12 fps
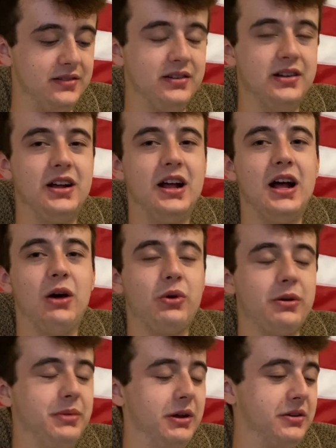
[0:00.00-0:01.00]
I want to
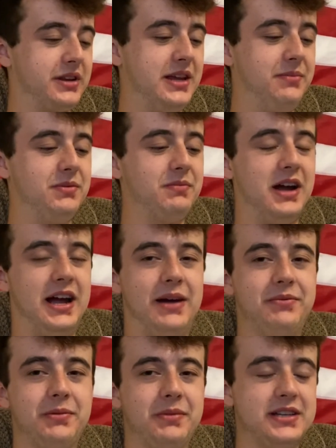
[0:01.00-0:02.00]
be able to keep my
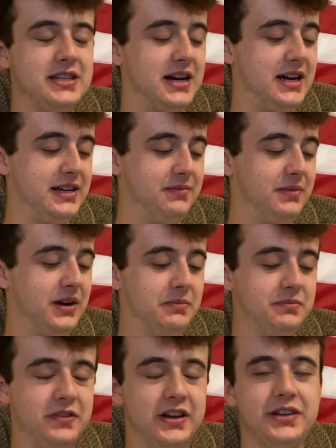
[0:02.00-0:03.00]
abdomen tight.
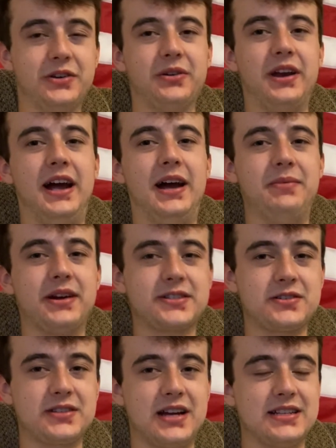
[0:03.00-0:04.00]
I've been doing ab
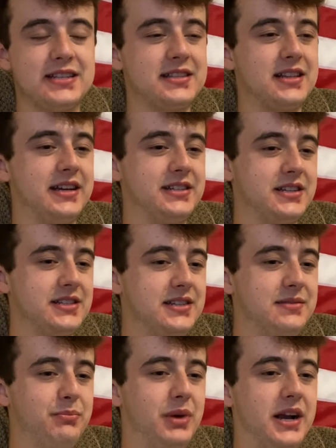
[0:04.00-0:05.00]
exercises, like just
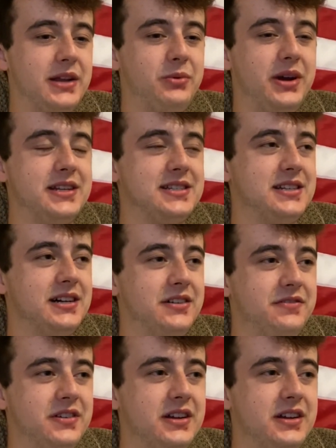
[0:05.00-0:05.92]
body weight stuff.